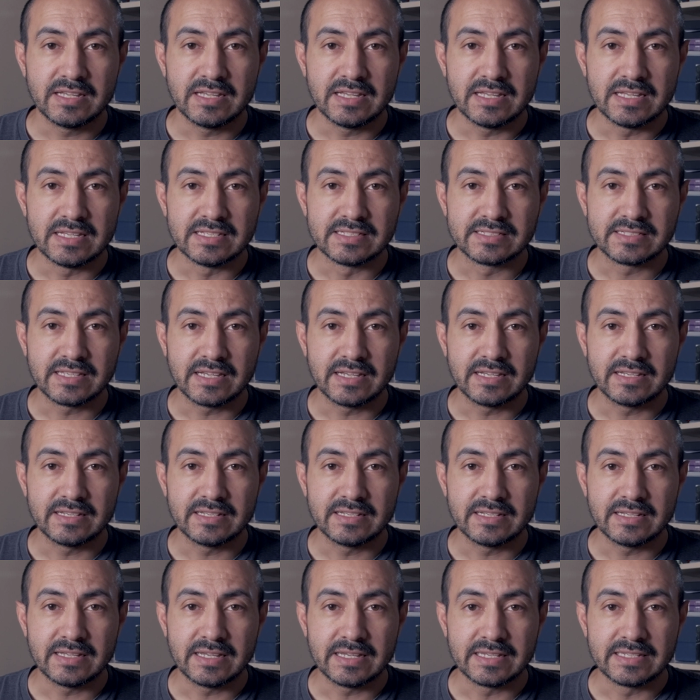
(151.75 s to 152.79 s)
as
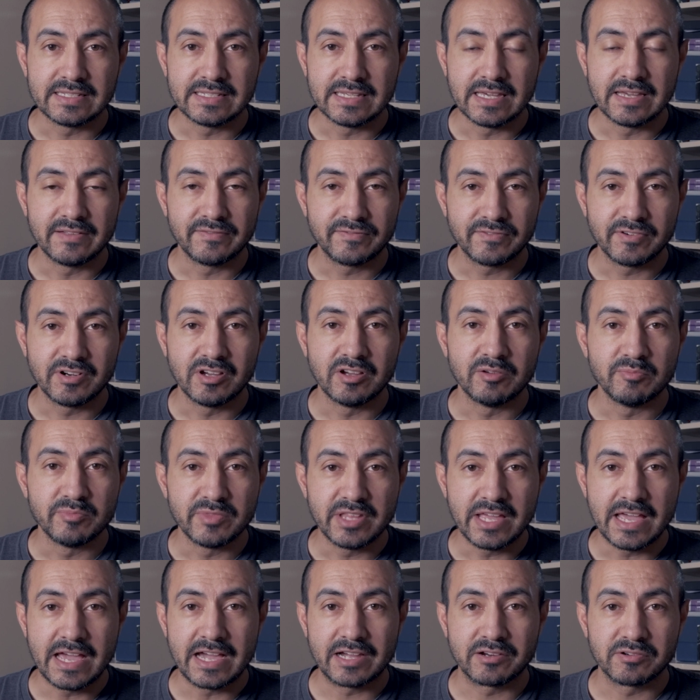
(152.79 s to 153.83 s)
I get from
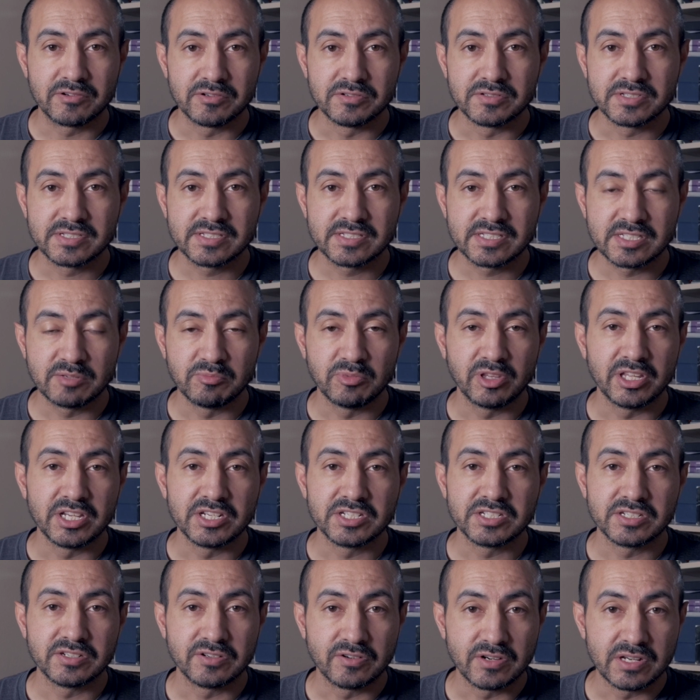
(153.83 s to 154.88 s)
Acros
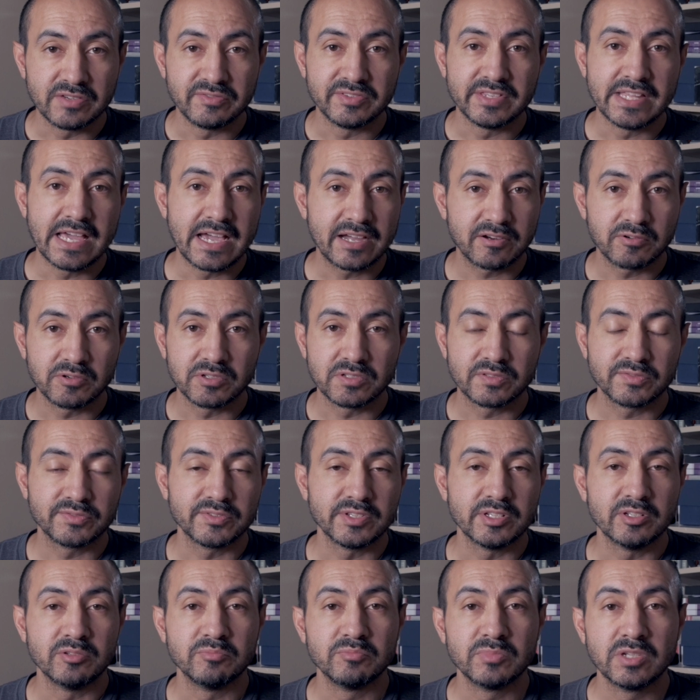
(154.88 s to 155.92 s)
simulation or even the Acros
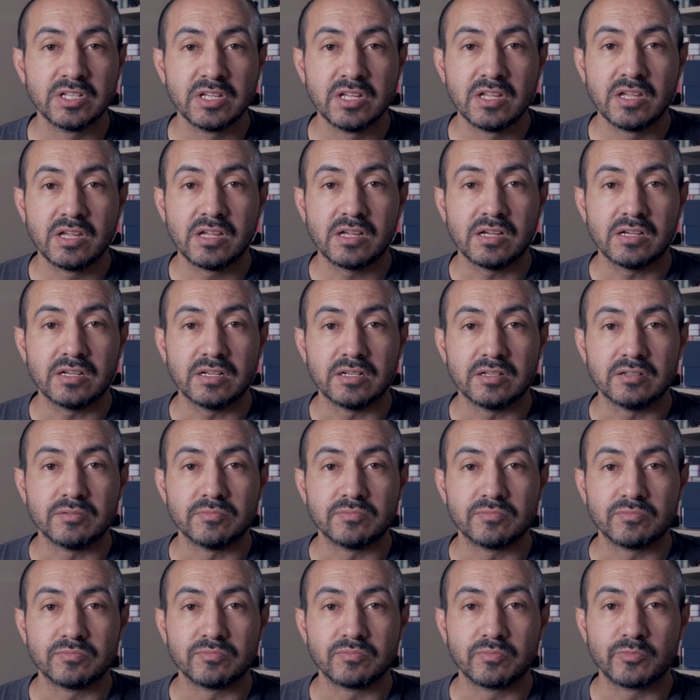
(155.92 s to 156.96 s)
film.
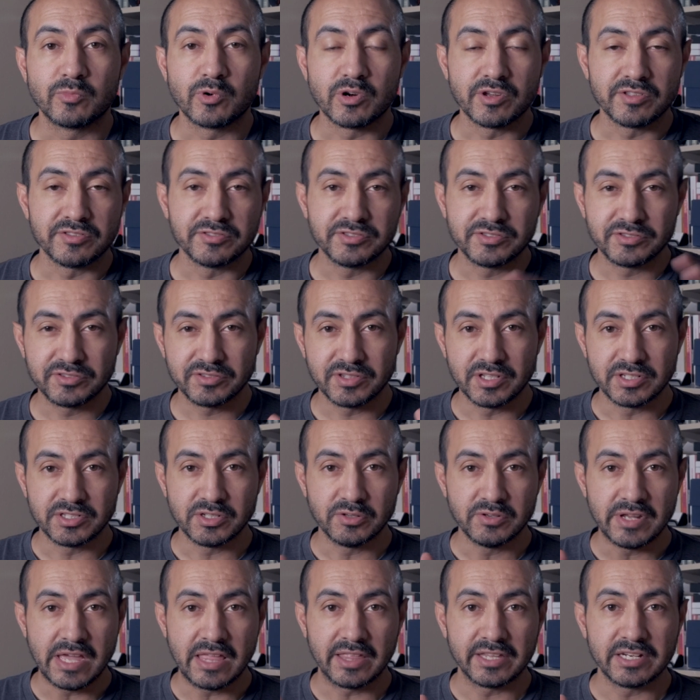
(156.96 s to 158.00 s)
Um, where the
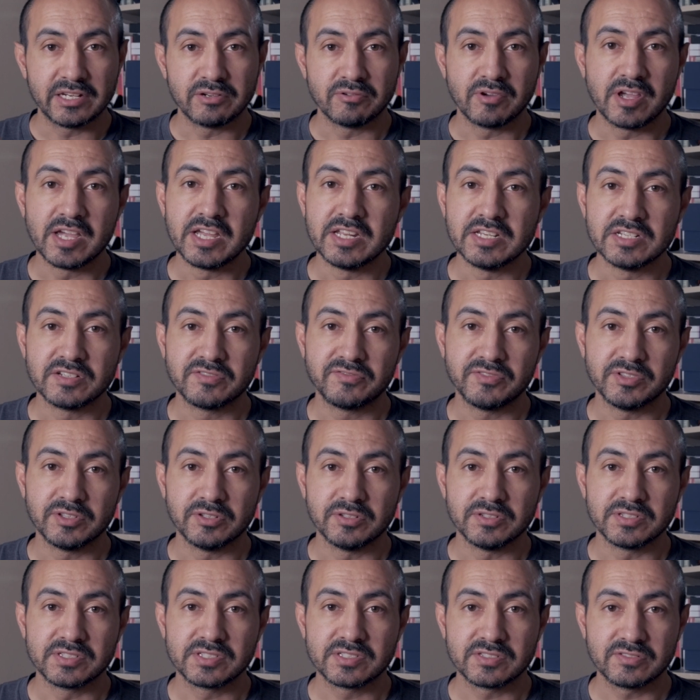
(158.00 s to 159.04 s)
tonality range
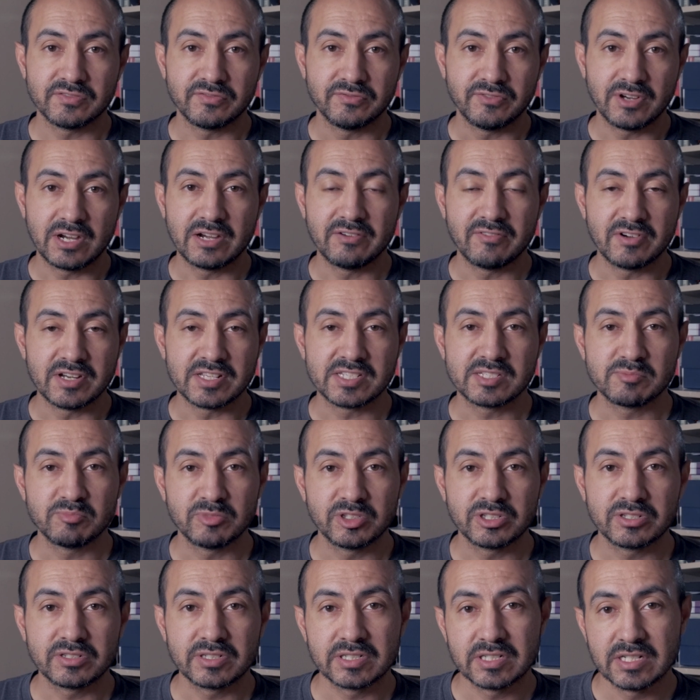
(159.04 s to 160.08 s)
feels very, very
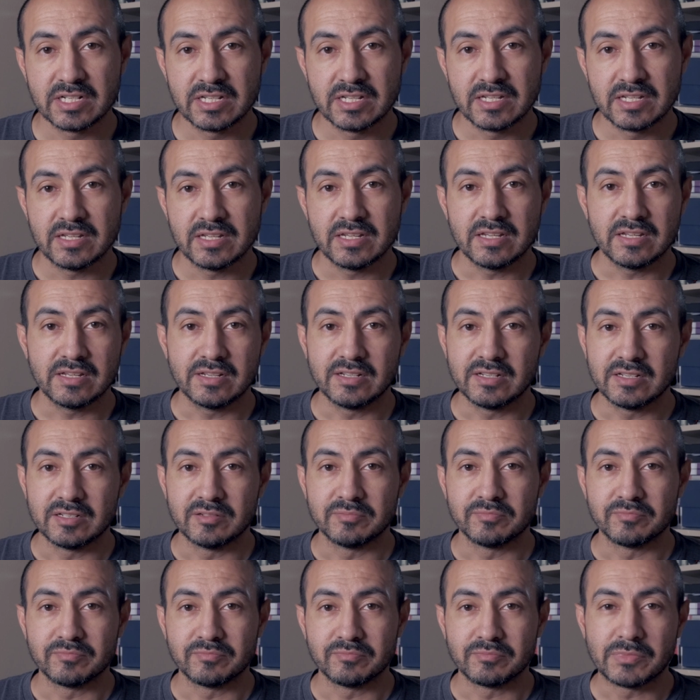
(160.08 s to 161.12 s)
similar.
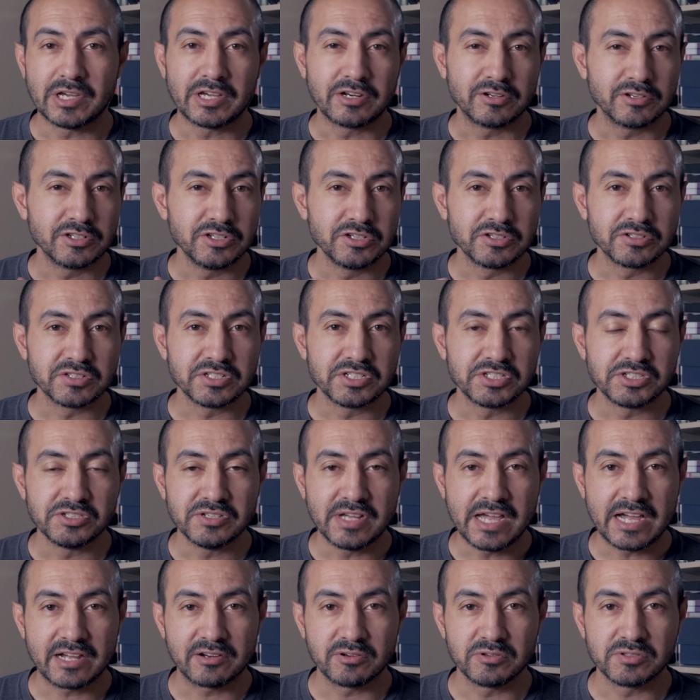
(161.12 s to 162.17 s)
Um, I don't usually shoot
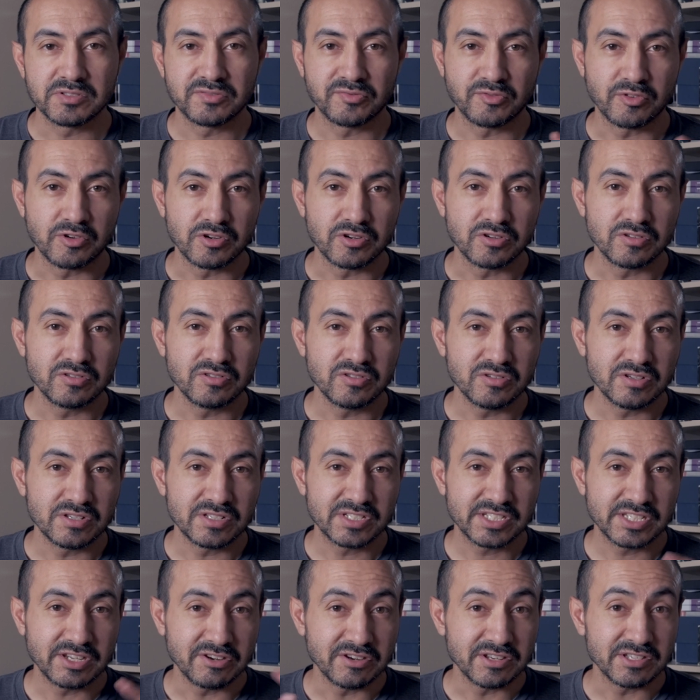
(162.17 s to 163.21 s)
Acros for
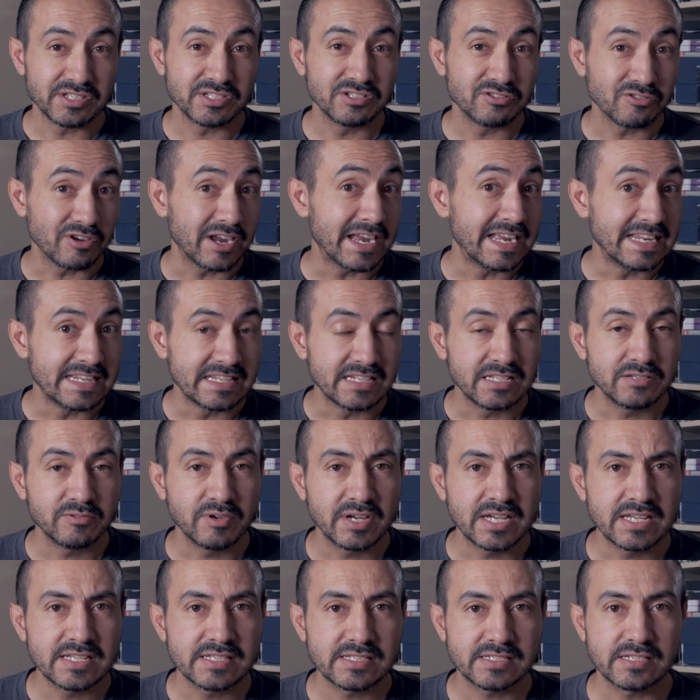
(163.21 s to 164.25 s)
serious grain
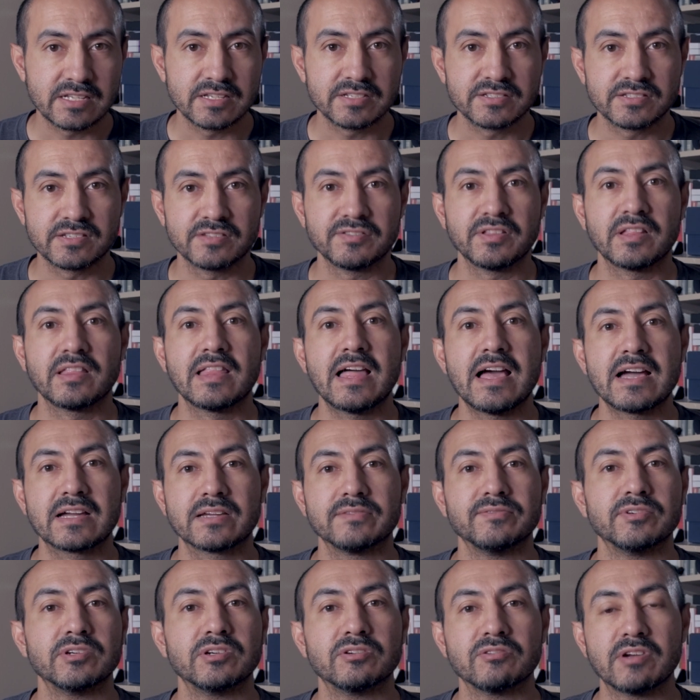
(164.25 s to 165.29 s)
anyways, so the lack
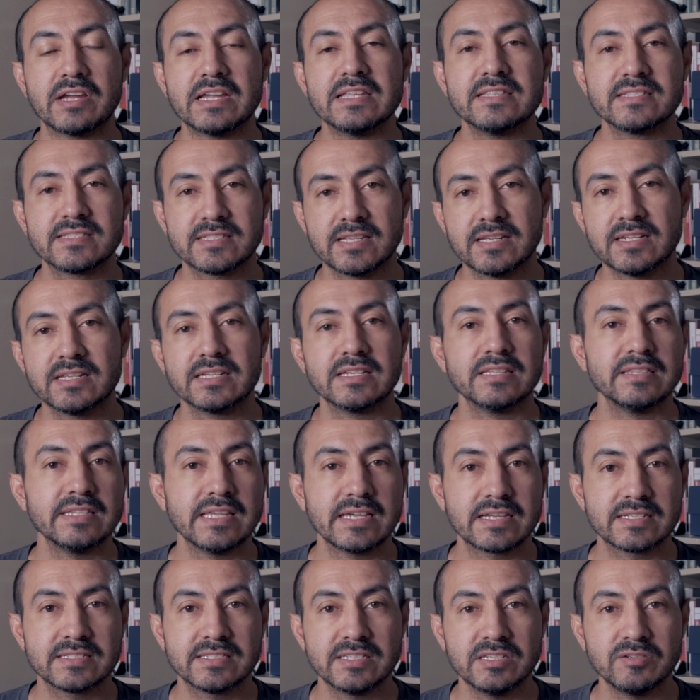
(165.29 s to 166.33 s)
of a grain setting in the
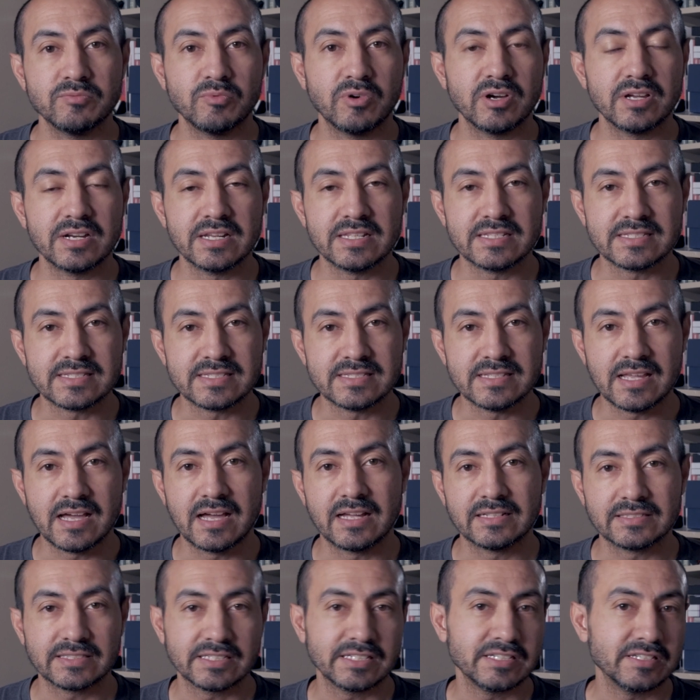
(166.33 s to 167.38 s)
X T one is
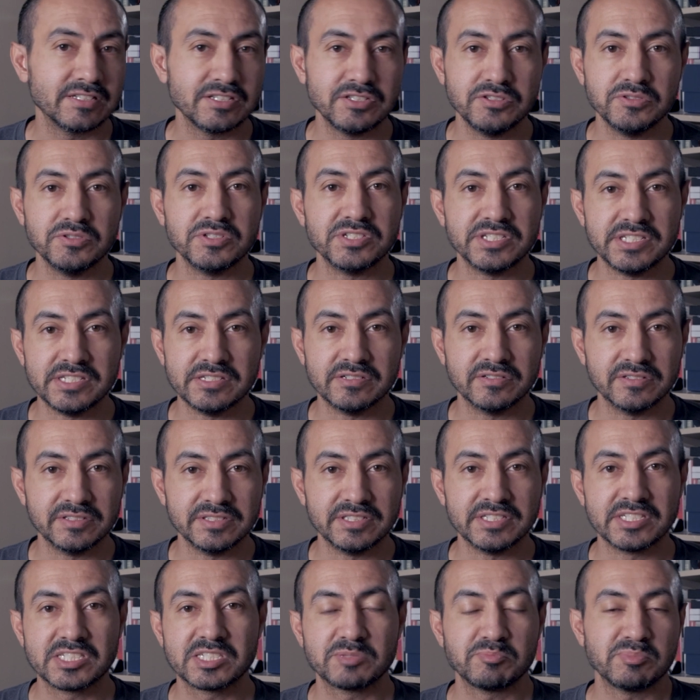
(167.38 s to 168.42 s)
not a huge deal
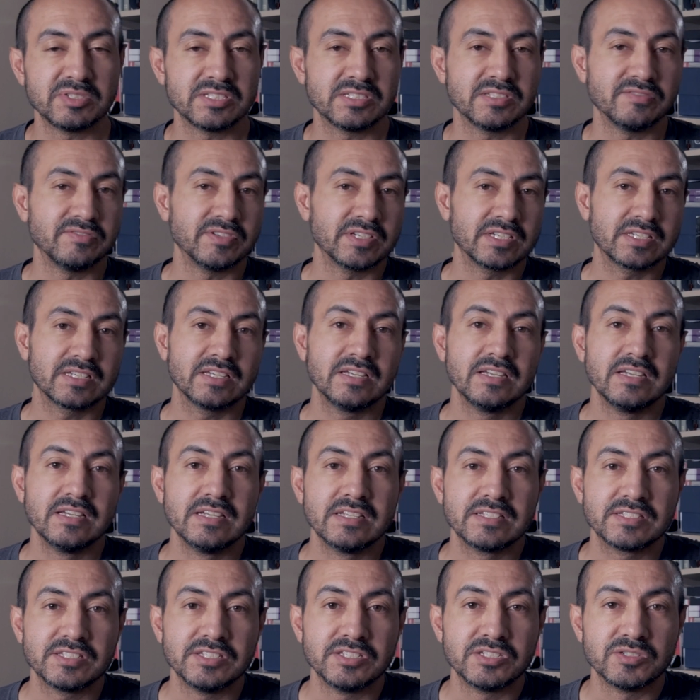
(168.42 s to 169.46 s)
in this specific
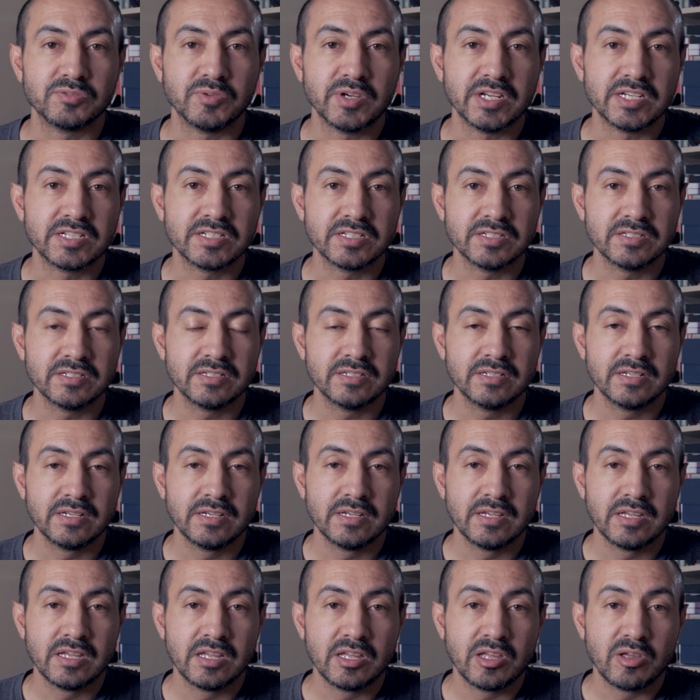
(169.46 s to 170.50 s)
situation.
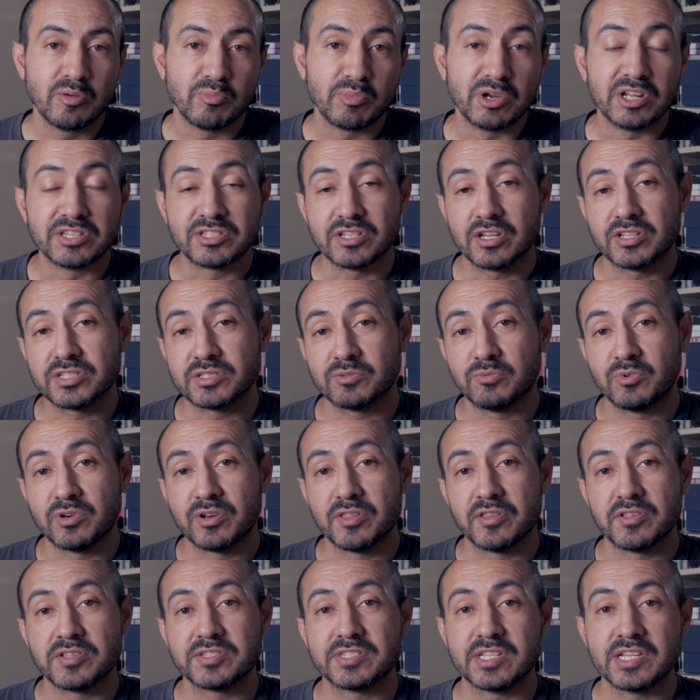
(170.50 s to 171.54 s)
But it's also one
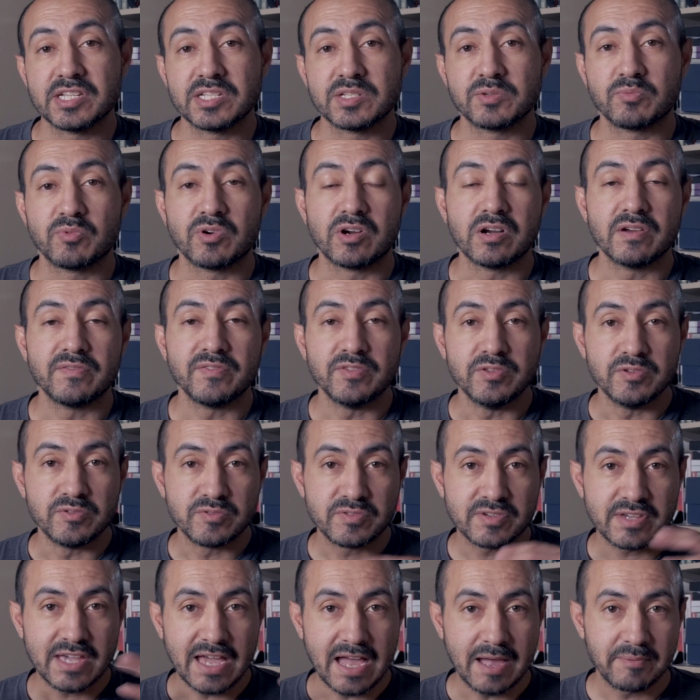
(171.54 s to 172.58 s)
of those things where if you
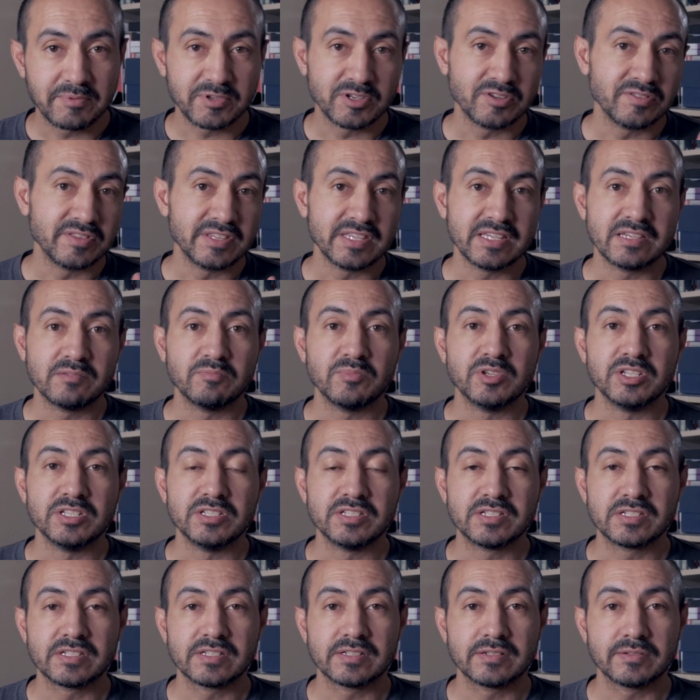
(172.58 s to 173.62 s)
capture the
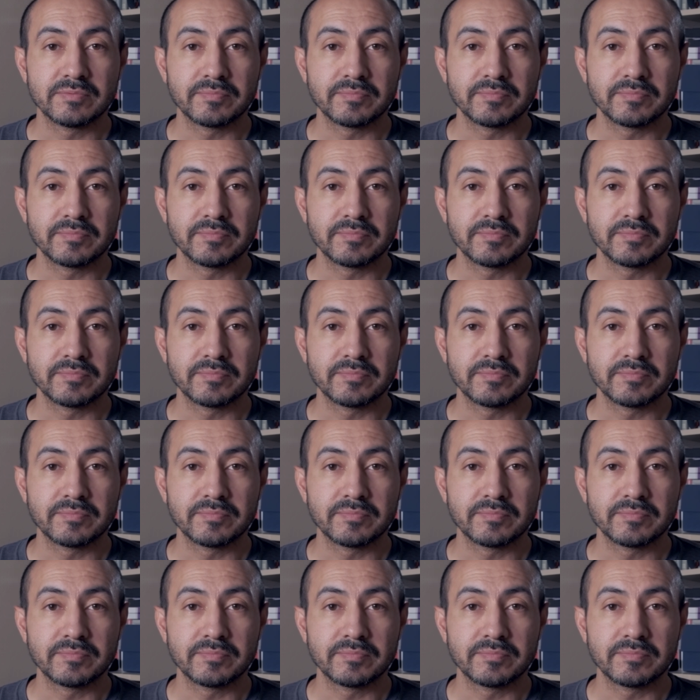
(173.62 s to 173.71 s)
image